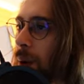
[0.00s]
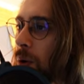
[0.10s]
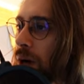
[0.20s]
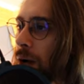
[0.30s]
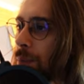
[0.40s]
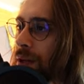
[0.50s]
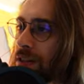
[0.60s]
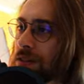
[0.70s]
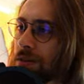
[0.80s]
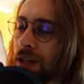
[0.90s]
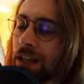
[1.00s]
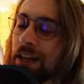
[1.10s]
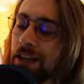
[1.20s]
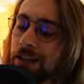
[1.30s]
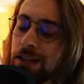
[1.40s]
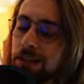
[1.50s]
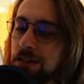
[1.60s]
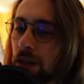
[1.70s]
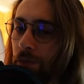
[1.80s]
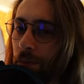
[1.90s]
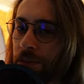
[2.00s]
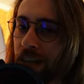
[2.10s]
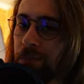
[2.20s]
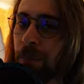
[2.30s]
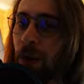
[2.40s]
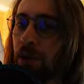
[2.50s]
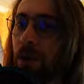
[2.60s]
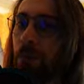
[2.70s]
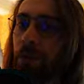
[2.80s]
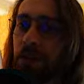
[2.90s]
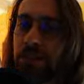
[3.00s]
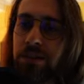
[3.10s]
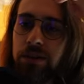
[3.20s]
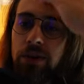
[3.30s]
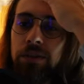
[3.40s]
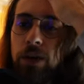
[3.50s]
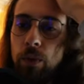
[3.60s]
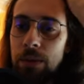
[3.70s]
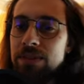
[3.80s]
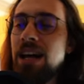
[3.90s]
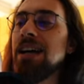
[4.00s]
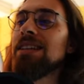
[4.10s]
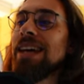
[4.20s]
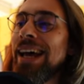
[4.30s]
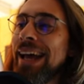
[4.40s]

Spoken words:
Power Up. It's the leak, it's not from Tech Power Up, but it's on their website.